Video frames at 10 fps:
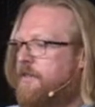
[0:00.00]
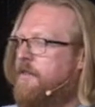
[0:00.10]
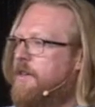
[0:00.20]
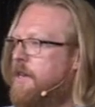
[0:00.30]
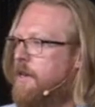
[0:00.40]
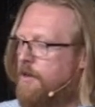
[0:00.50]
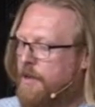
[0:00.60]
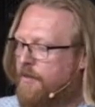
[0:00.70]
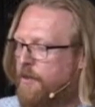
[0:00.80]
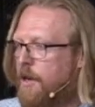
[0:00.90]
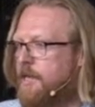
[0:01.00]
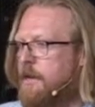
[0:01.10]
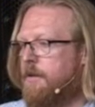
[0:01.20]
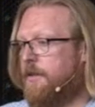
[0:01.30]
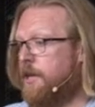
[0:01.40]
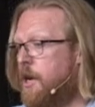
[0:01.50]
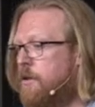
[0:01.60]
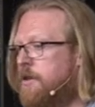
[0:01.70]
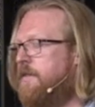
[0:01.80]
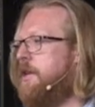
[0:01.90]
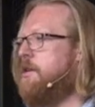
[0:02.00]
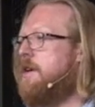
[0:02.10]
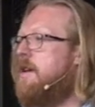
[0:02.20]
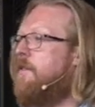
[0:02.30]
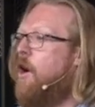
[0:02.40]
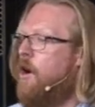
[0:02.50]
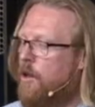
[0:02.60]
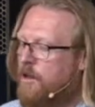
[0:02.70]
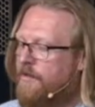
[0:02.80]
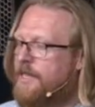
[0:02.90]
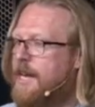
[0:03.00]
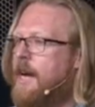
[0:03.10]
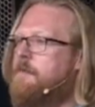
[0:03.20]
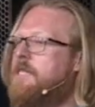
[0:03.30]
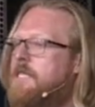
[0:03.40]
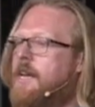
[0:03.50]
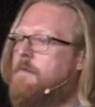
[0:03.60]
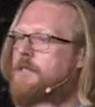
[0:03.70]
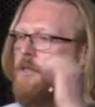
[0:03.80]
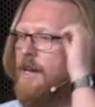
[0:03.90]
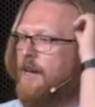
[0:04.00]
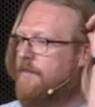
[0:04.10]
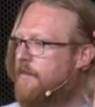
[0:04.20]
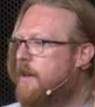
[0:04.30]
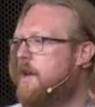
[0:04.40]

the video, you have the raw data of the decoded video, you have all of the timestamps, you have